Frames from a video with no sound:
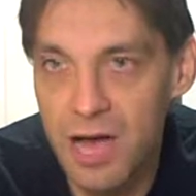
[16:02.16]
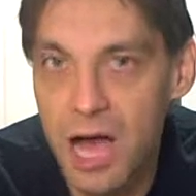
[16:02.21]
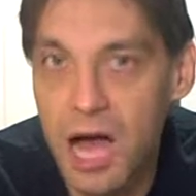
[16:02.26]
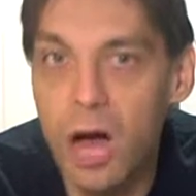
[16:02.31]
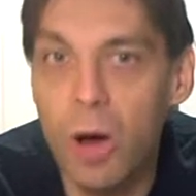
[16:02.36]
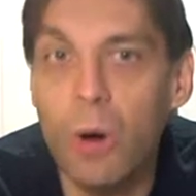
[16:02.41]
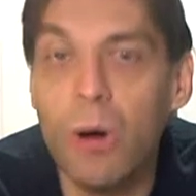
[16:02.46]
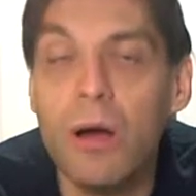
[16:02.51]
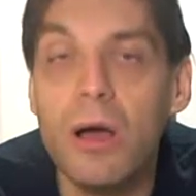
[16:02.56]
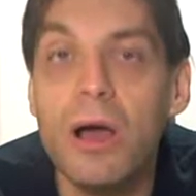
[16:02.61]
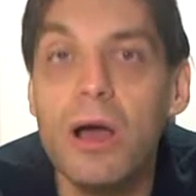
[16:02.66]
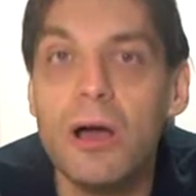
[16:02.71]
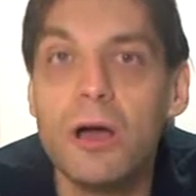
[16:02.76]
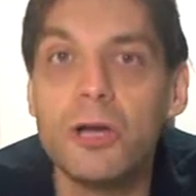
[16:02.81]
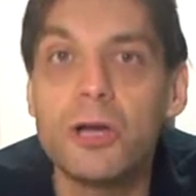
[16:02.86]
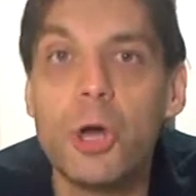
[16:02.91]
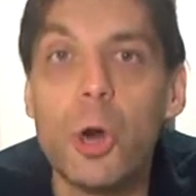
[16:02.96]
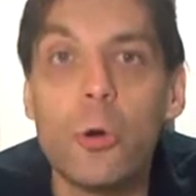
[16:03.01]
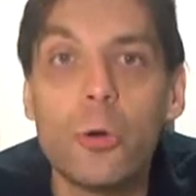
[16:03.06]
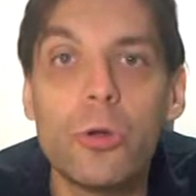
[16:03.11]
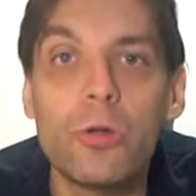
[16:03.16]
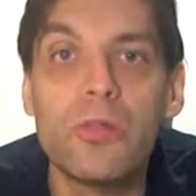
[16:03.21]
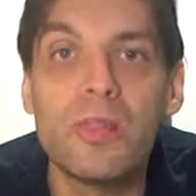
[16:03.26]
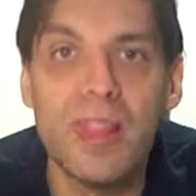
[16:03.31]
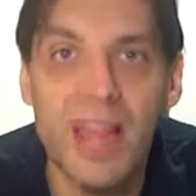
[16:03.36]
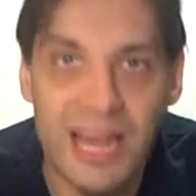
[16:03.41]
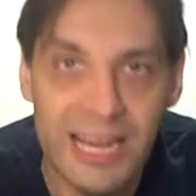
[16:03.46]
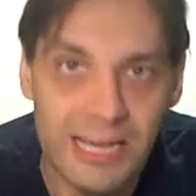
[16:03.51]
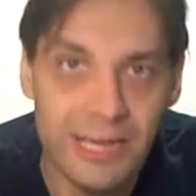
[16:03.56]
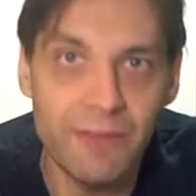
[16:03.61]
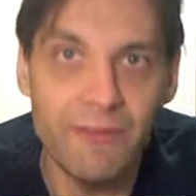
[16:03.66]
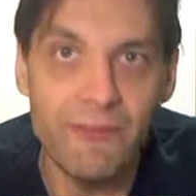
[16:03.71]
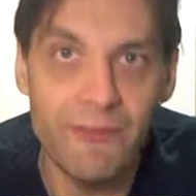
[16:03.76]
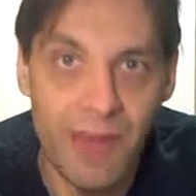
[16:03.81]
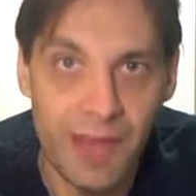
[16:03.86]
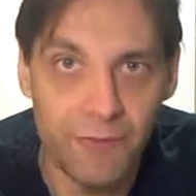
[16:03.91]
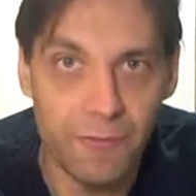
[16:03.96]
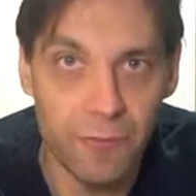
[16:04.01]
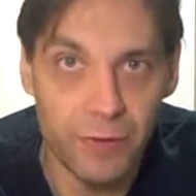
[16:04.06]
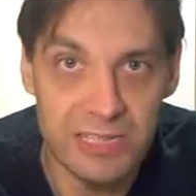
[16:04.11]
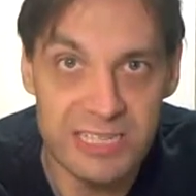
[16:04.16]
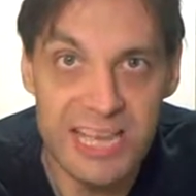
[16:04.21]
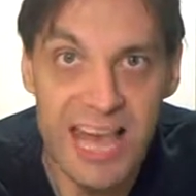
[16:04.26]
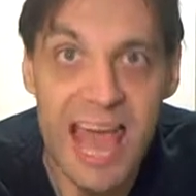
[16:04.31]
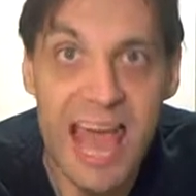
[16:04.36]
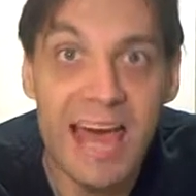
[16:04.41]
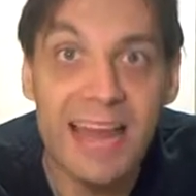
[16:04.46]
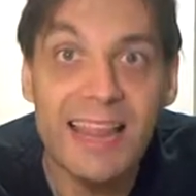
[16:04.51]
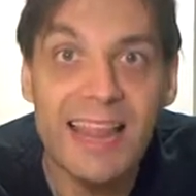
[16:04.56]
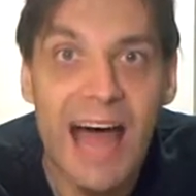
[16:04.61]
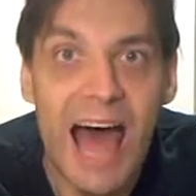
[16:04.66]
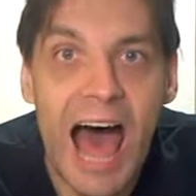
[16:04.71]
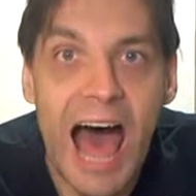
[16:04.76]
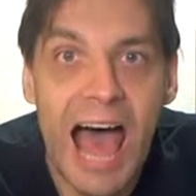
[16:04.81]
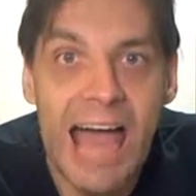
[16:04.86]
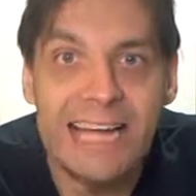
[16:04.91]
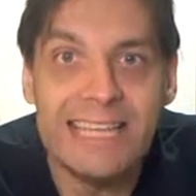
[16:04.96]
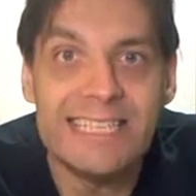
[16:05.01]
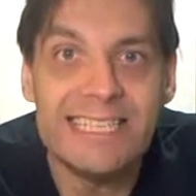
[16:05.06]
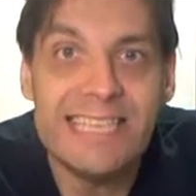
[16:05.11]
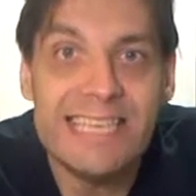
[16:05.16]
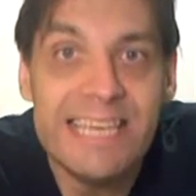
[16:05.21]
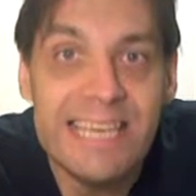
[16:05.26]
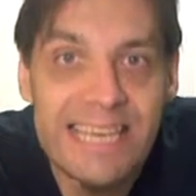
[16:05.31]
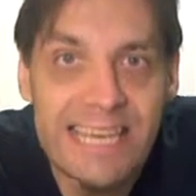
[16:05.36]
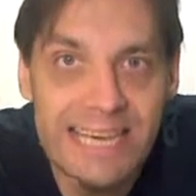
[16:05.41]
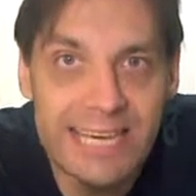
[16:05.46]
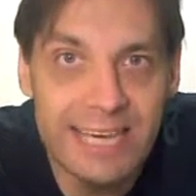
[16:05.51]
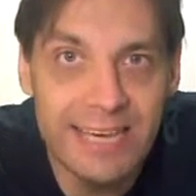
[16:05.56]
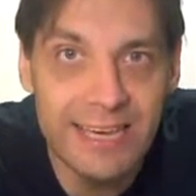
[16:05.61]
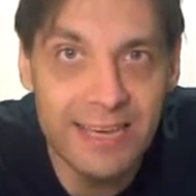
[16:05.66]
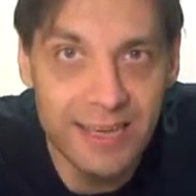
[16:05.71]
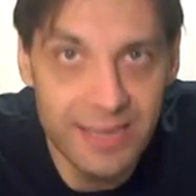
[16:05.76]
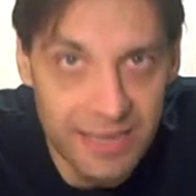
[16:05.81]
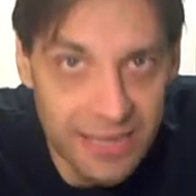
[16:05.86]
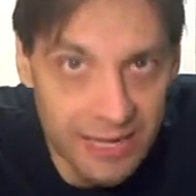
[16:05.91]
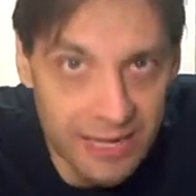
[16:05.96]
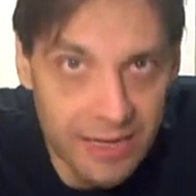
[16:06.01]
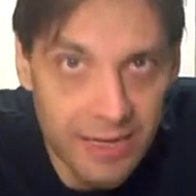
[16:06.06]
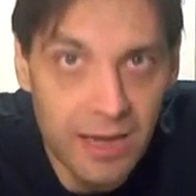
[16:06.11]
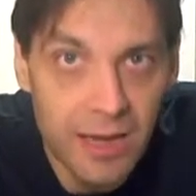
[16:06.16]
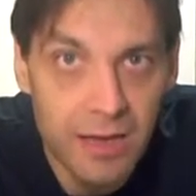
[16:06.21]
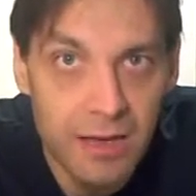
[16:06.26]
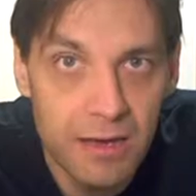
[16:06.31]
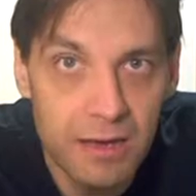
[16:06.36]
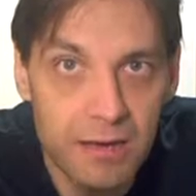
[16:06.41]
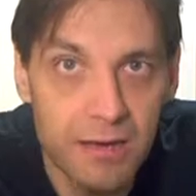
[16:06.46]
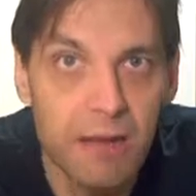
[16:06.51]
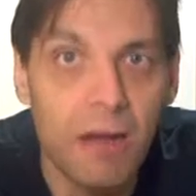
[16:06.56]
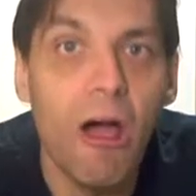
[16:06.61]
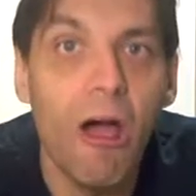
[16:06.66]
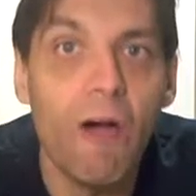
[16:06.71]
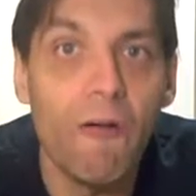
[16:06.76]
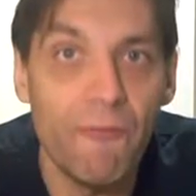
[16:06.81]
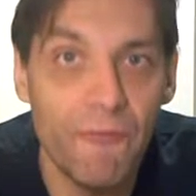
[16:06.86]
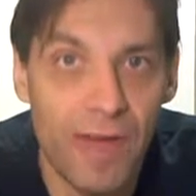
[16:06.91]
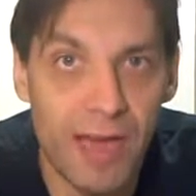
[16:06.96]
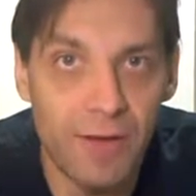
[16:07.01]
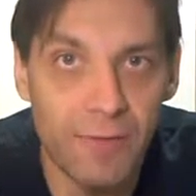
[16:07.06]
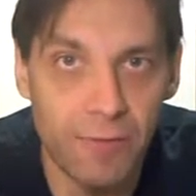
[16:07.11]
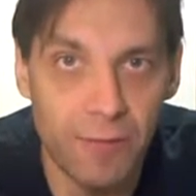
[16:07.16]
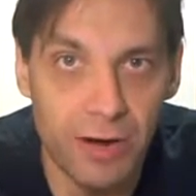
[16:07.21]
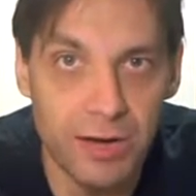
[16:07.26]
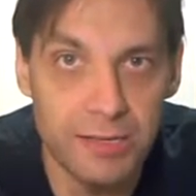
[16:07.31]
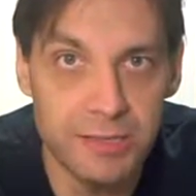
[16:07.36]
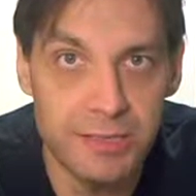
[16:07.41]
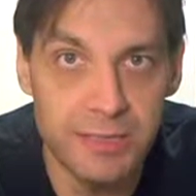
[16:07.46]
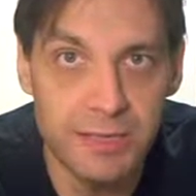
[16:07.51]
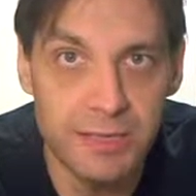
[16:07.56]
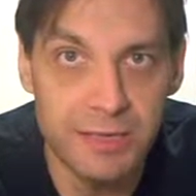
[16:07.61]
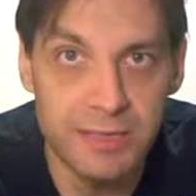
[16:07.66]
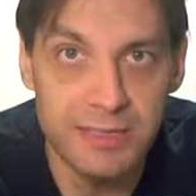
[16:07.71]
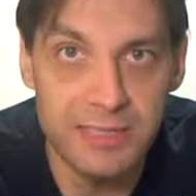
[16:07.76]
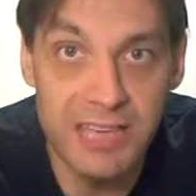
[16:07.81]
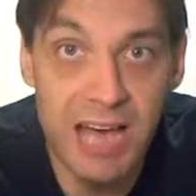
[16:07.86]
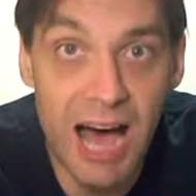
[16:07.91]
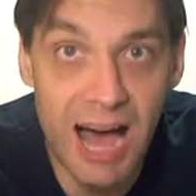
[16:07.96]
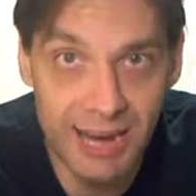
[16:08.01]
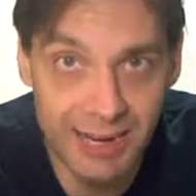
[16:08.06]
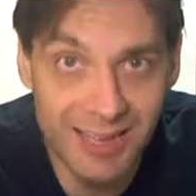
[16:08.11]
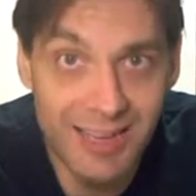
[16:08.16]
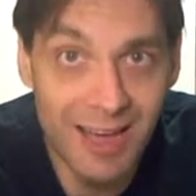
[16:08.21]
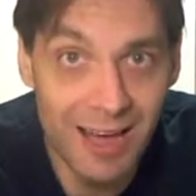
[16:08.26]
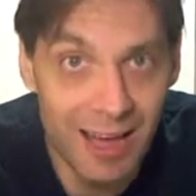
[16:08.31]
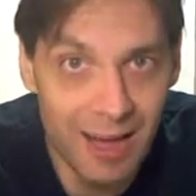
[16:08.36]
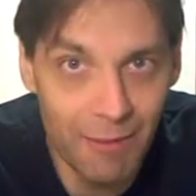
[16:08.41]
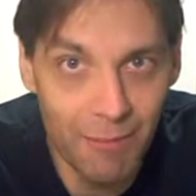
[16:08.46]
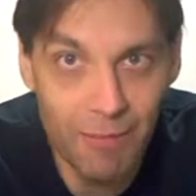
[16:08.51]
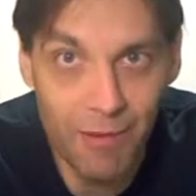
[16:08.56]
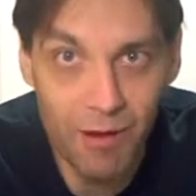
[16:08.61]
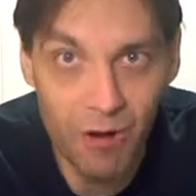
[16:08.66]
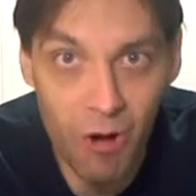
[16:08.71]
Oh. Go to Lite Favorites, L I T E favorites.com.